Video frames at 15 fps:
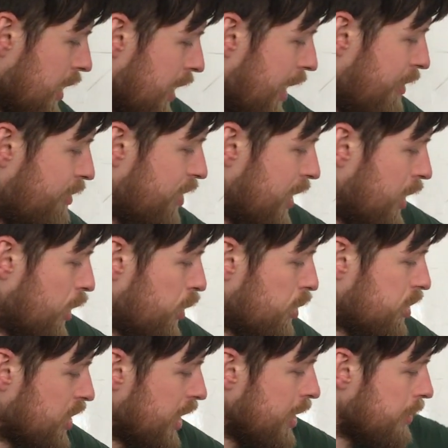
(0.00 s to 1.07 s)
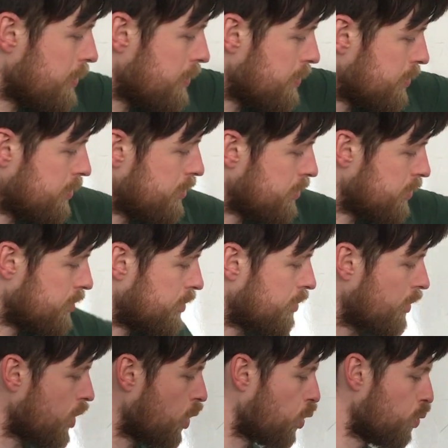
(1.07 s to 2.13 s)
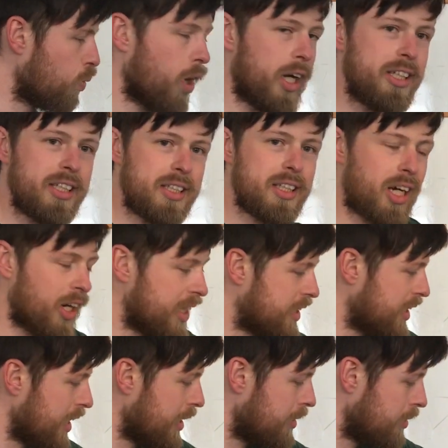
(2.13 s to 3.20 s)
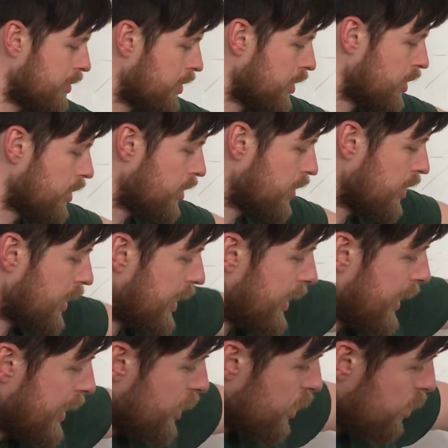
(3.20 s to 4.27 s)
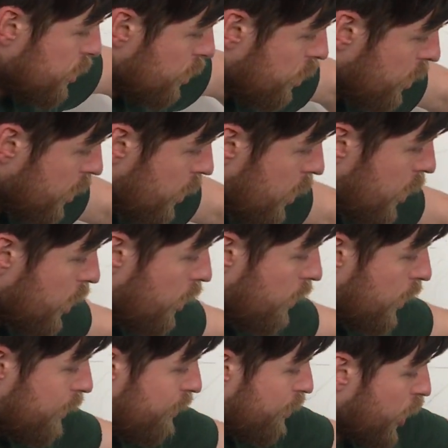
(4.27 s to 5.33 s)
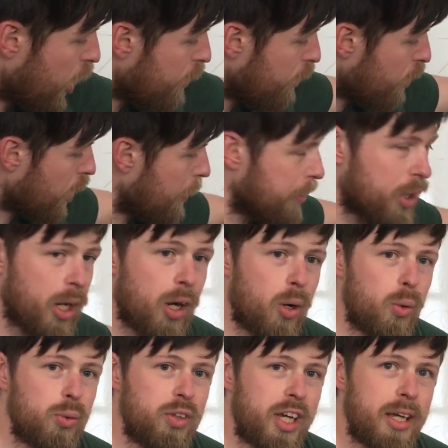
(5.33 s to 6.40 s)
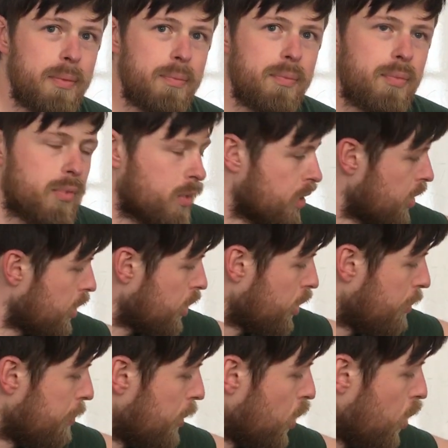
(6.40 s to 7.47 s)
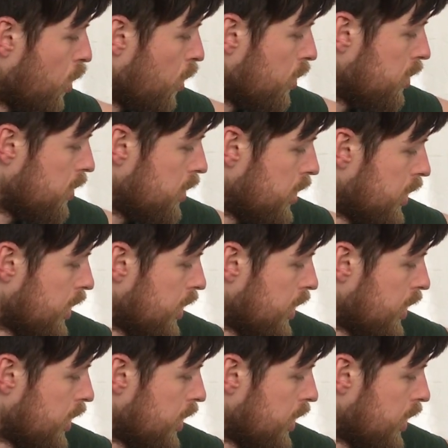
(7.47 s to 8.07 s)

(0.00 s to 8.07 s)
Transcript: lefty-loosey, or righty-tighty, and then you just, the further up you hold it, the more